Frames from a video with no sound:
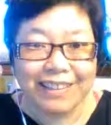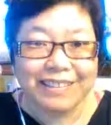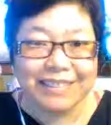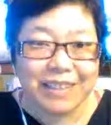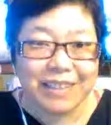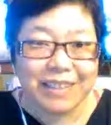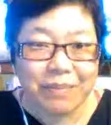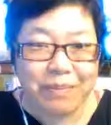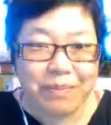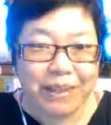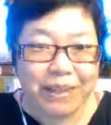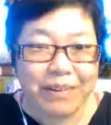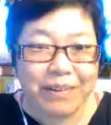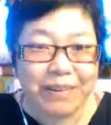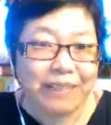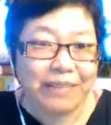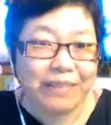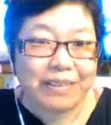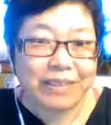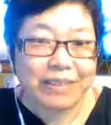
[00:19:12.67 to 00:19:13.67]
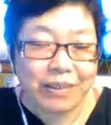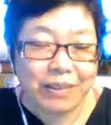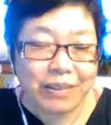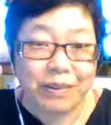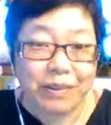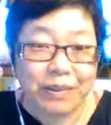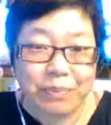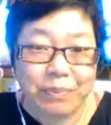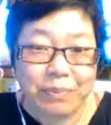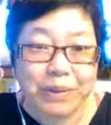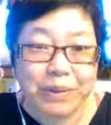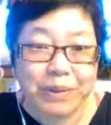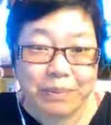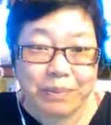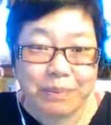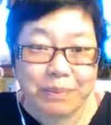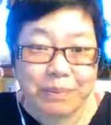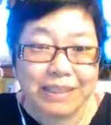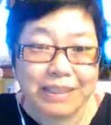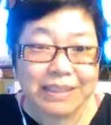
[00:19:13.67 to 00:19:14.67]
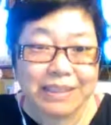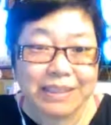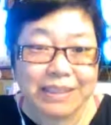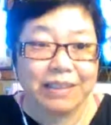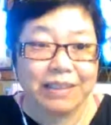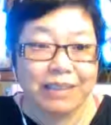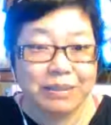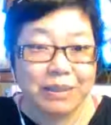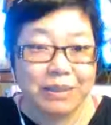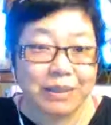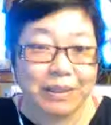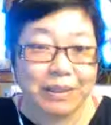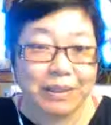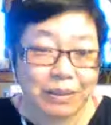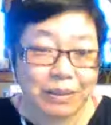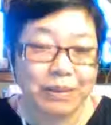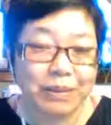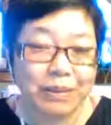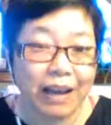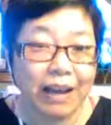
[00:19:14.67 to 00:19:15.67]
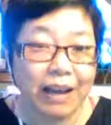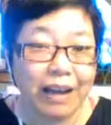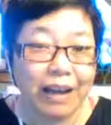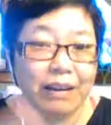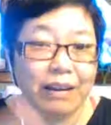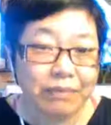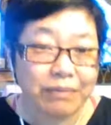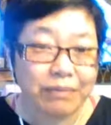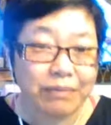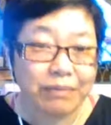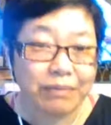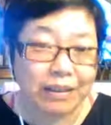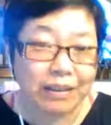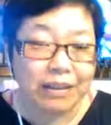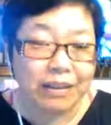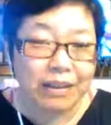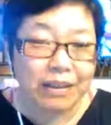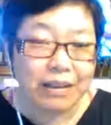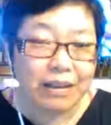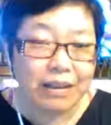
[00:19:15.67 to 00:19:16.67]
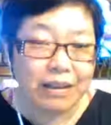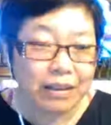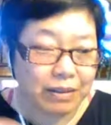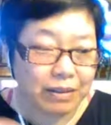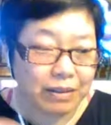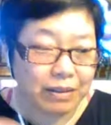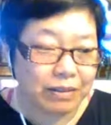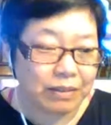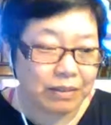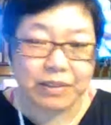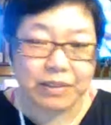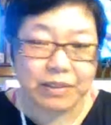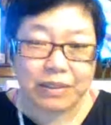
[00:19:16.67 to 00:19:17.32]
and then you're going to print the pieces out so that you can have a physical build of it.